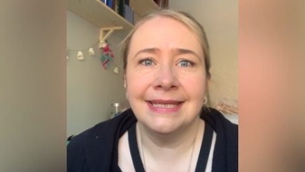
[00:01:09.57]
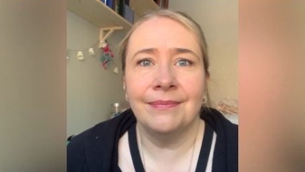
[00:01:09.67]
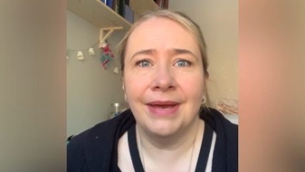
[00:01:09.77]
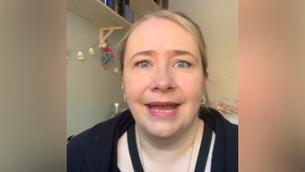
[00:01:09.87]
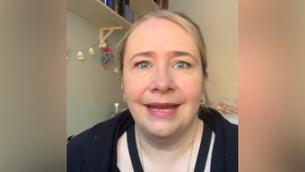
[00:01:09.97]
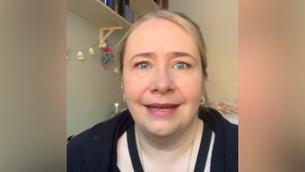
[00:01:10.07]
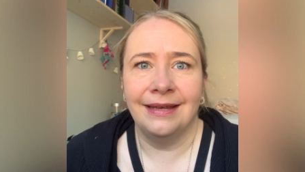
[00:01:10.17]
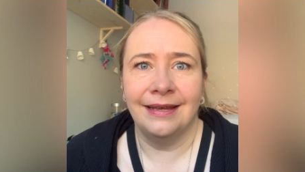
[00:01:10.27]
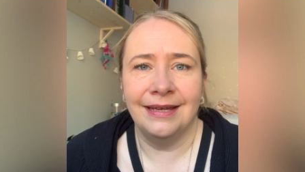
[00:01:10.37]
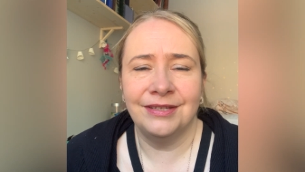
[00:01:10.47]
SMA
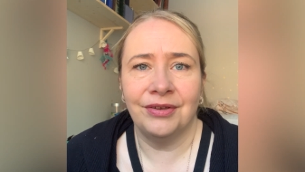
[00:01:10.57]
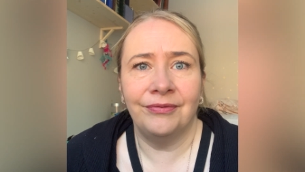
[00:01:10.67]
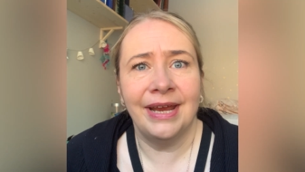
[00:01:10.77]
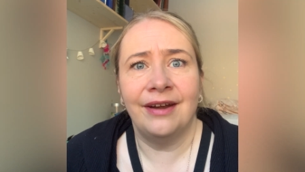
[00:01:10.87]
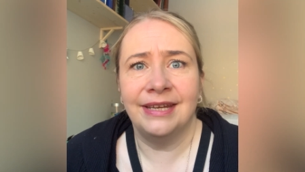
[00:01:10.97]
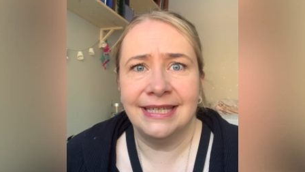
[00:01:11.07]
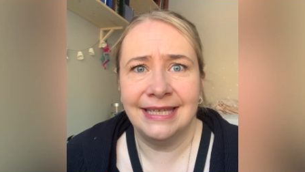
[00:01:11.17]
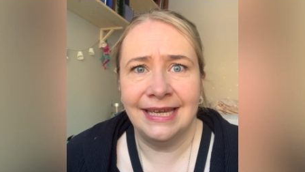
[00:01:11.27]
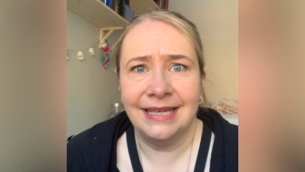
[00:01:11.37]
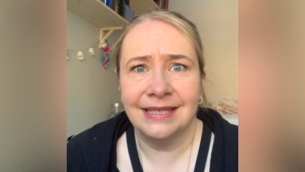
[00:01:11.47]
is a rare
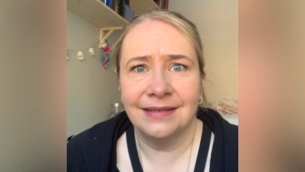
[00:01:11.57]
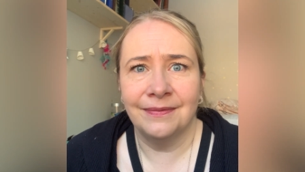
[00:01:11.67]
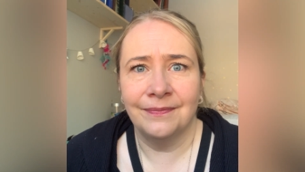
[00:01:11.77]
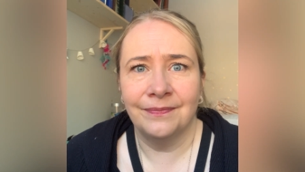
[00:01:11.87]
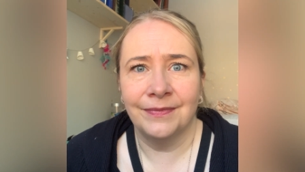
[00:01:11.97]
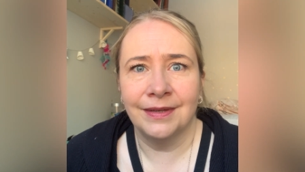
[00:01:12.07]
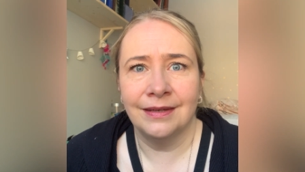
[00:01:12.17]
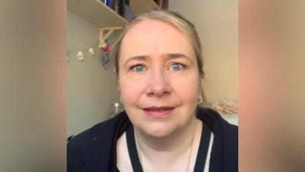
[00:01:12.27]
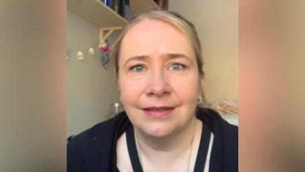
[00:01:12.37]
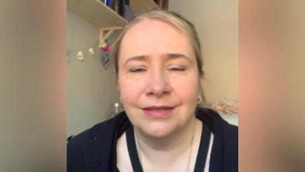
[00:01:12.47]
disease,
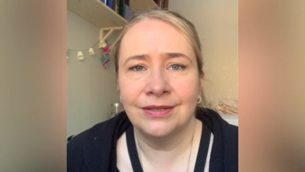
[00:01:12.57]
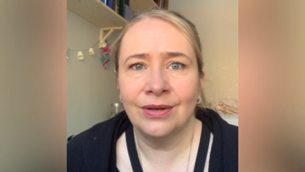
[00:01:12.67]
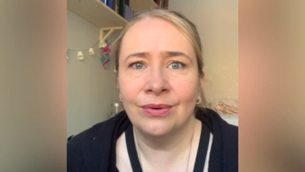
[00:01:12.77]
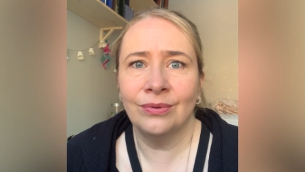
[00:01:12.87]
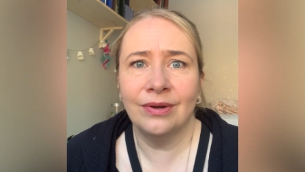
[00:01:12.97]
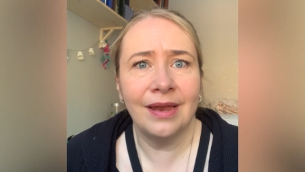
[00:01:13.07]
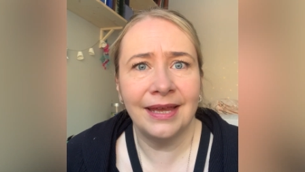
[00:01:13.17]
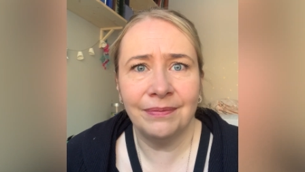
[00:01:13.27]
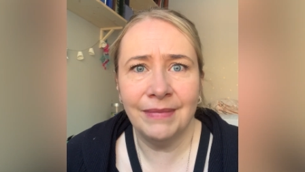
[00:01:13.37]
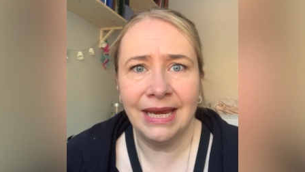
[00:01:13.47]
so
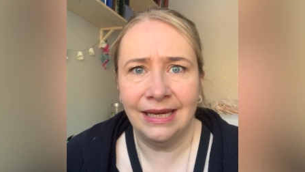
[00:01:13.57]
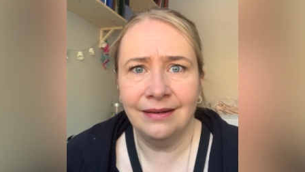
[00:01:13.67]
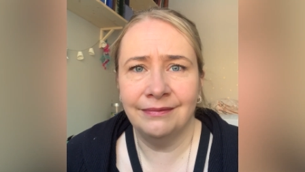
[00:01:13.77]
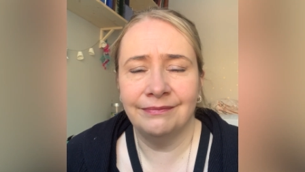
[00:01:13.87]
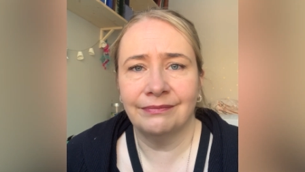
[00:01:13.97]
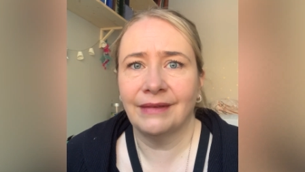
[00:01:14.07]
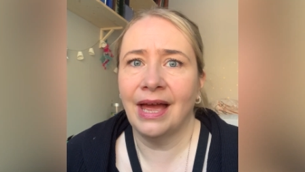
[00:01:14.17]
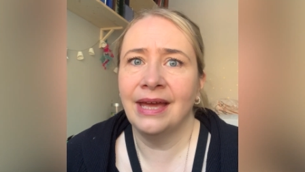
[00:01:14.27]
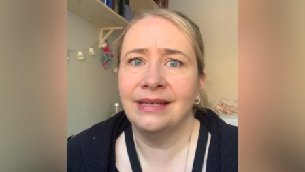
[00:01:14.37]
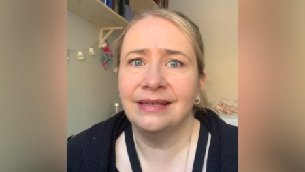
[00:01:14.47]
like many,
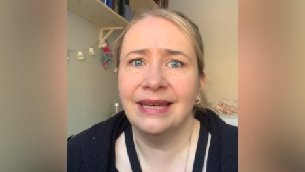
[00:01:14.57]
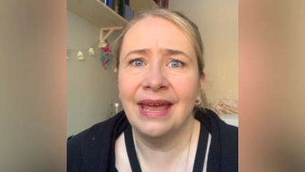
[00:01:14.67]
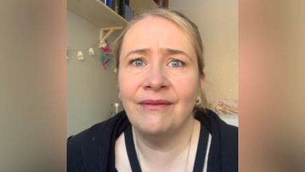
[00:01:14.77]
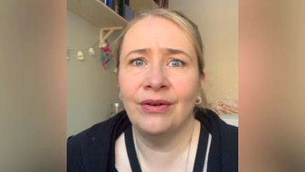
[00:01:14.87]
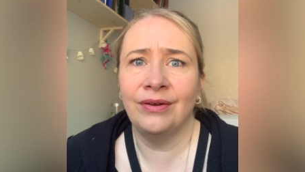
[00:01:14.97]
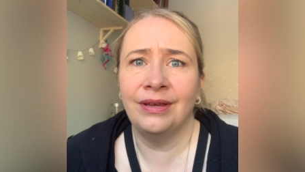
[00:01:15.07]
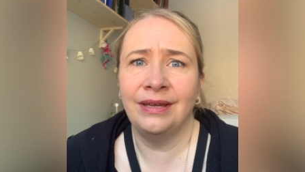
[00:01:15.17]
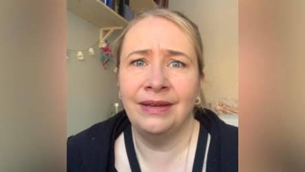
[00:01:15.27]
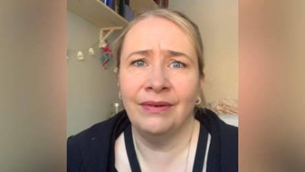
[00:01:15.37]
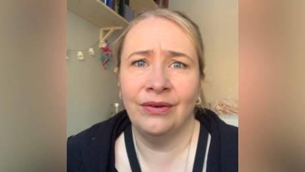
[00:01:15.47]
I'd never
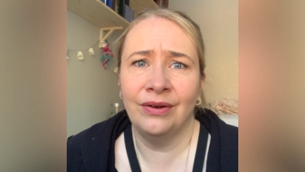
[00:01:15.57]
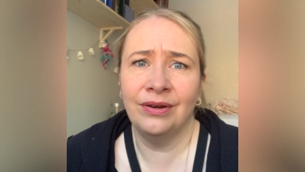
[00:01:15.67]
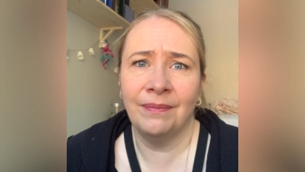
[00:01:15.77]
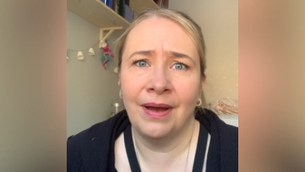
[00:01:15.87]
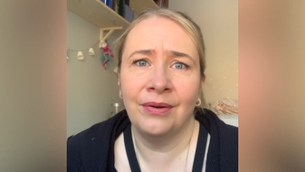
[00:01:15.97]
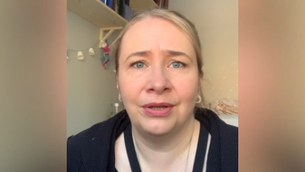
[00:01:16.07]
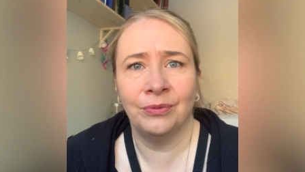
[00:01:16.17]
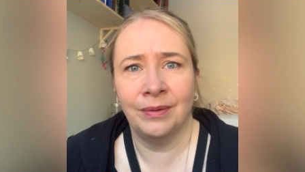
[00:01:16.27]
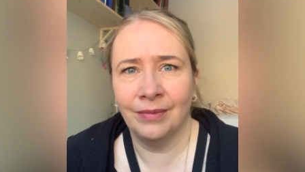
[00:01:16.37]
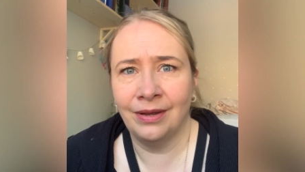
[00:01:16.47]
even heard about it
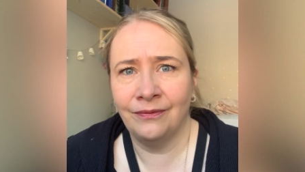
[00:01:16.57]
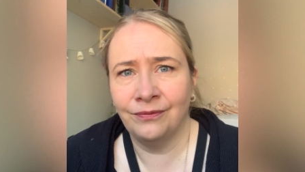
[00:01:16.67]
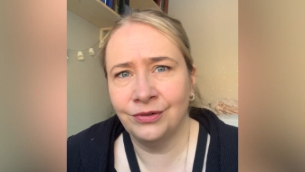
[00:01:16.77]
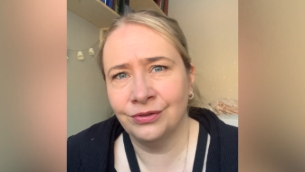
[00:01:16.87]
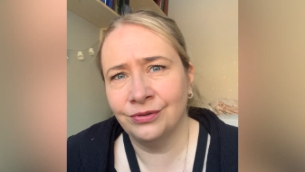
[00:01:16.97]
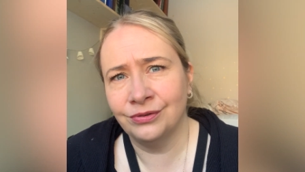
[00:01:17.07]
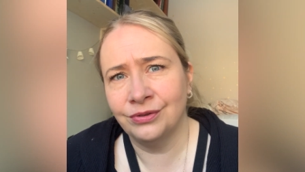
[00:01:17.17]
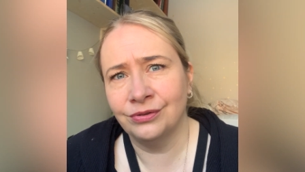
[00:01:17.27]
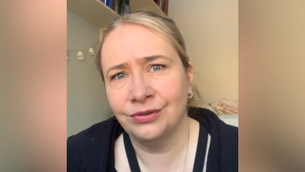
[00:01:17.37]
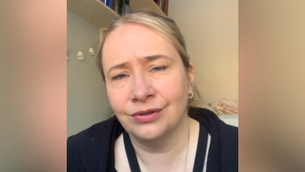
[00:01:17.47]
when my da
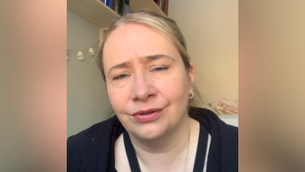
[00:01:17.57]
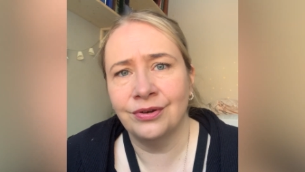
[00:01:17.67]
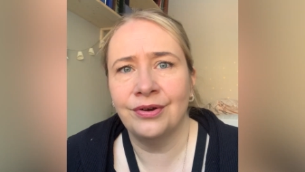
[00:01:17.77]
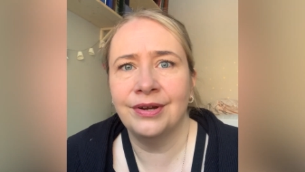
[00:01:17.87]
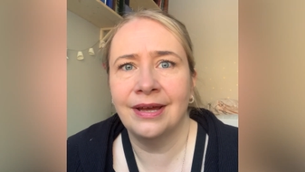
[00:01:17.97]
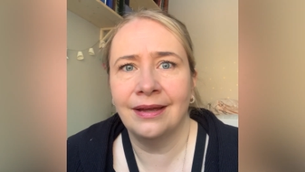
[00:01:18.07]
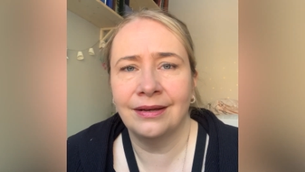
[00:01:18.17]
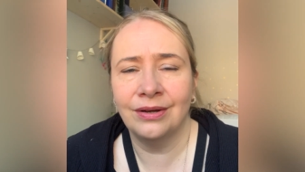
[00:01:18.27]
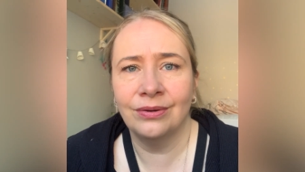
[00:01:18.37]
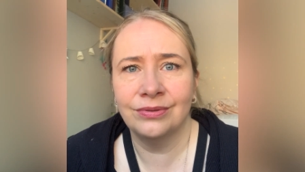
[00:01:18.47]
daughter got her
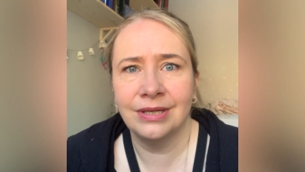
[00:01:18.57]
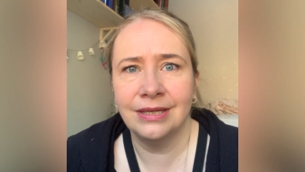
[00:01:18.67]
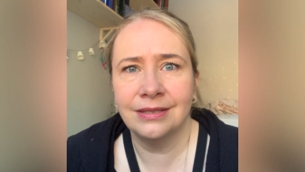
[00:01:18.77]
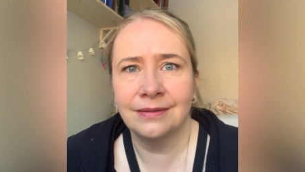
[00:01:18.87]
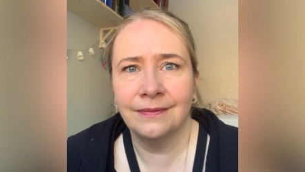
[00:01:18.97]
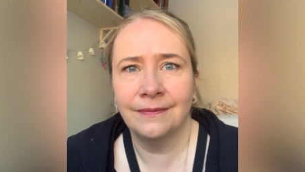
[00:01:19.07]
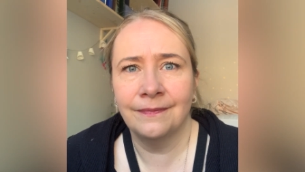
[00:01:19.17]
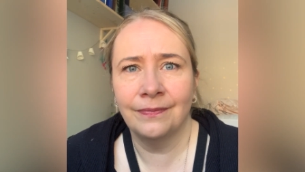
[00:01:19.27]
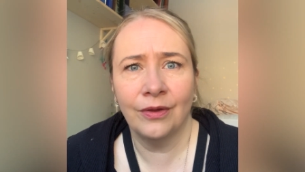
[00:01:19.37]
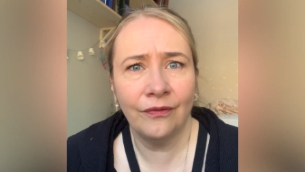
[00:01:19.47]
diagnosis.
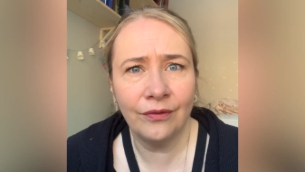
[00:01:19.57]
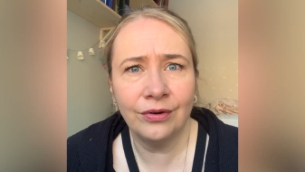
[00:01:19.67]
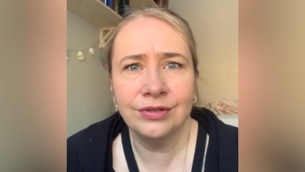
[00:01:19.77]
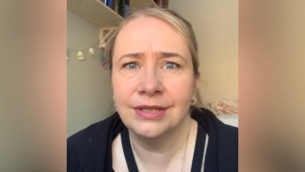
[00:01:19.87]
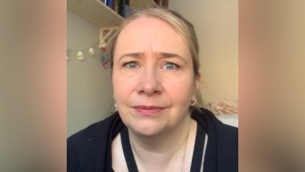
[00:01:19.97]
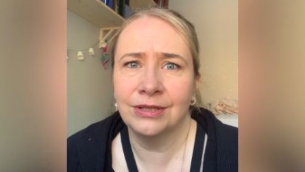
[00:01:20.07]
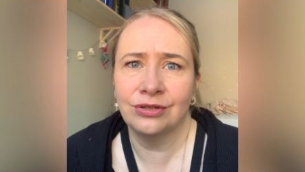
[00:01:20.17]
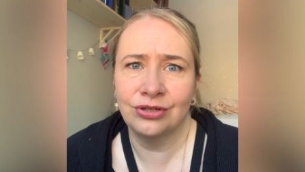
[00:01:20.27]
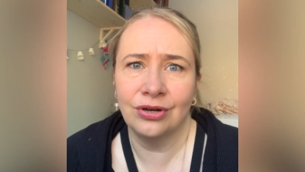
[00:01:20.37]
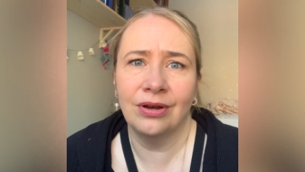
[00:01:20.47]
Of course, it was
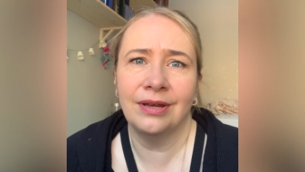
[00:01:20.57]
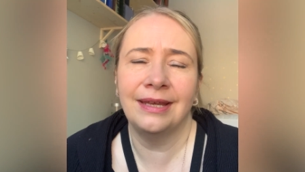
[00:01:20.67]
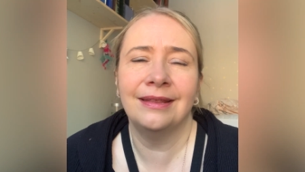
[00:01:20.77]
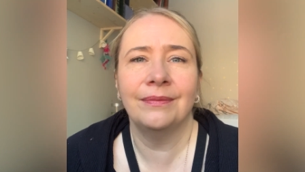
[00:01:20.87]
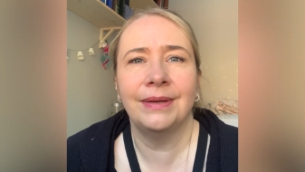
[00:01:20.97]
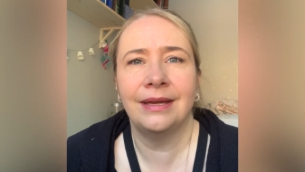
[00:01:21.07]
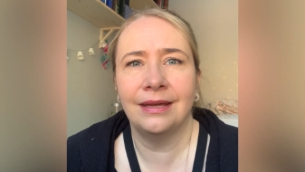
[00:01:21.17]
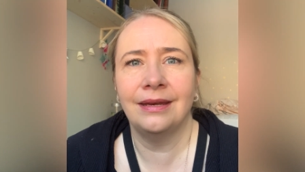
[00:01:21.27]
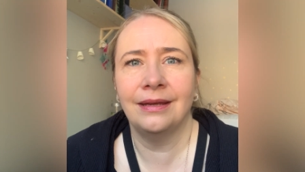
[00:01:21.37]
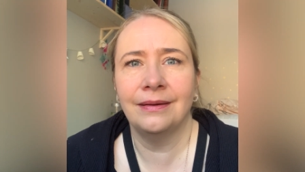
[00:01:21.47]
a shock in the
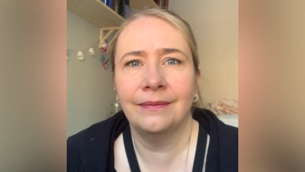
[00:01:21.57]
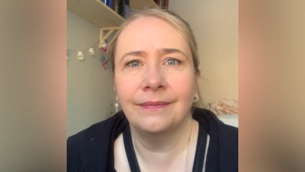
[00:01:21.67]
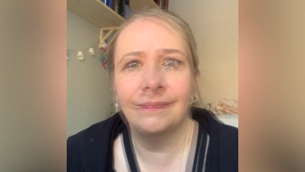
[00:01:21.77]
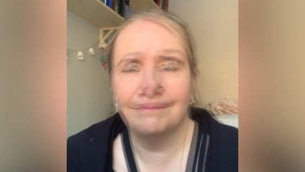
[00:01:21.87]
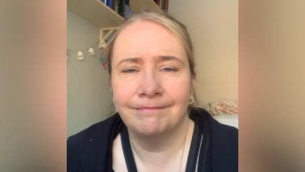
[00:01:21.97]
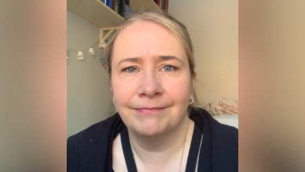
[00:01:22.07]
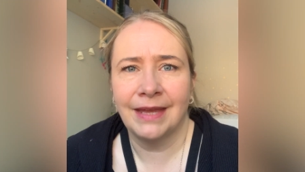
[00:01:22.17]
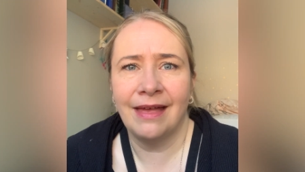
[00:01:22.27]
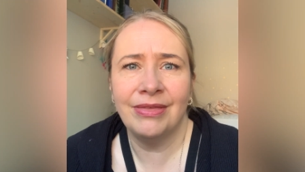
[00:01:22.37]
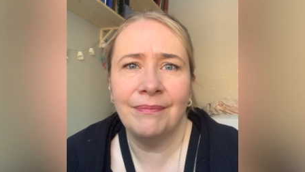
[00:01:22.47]
beginning.
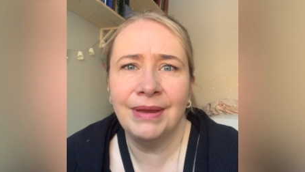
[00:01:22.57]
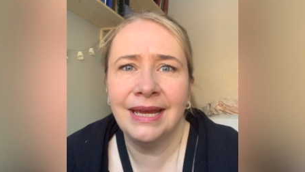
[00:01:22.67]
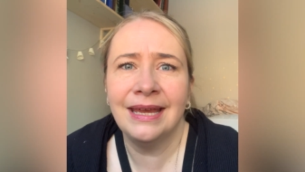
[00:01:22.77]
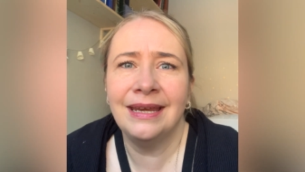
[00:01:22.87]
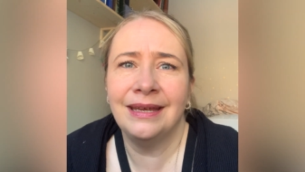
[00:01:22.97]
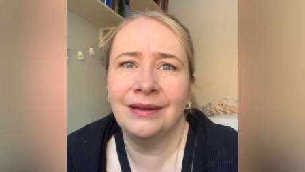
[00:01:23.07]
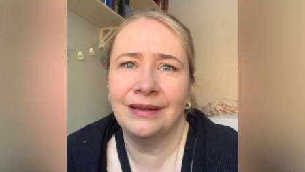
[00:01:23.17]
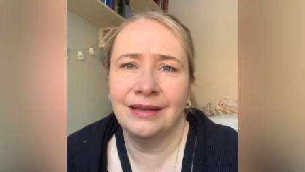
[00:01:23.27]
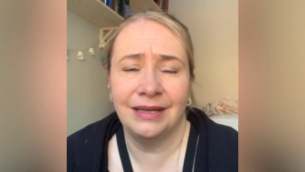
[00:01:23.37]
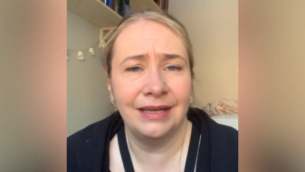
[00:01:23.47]
And the
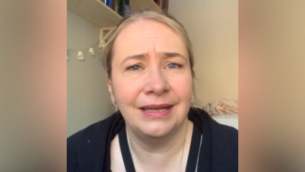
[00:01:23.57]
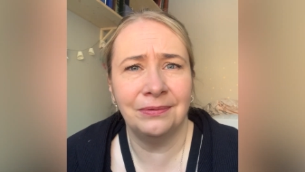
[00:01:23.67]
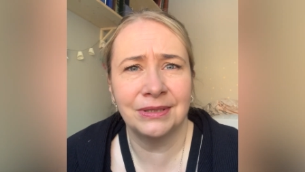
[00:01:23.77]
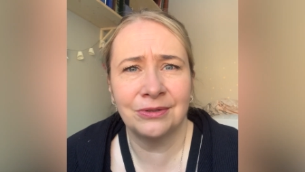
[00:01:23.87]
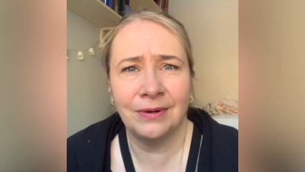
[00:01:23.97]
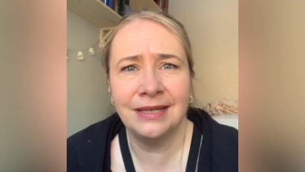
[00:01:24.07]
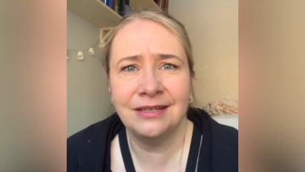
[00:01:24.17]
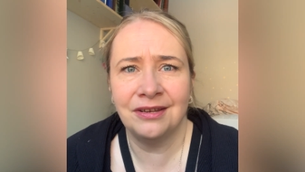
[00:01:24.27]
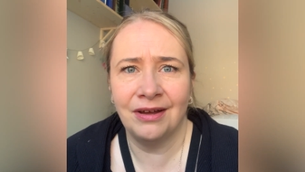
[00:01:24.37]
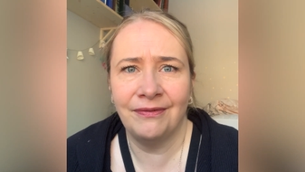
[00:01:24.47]
beginning, it was
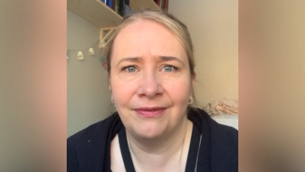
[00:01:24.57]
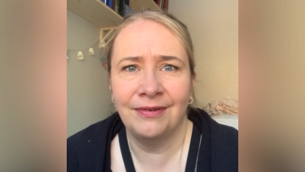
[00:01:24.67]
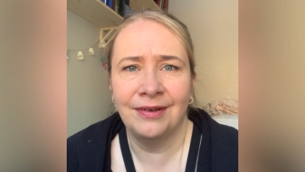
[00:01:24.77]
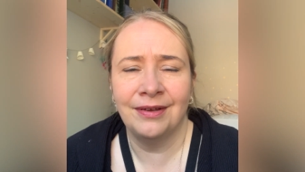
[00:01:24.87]
quite tough.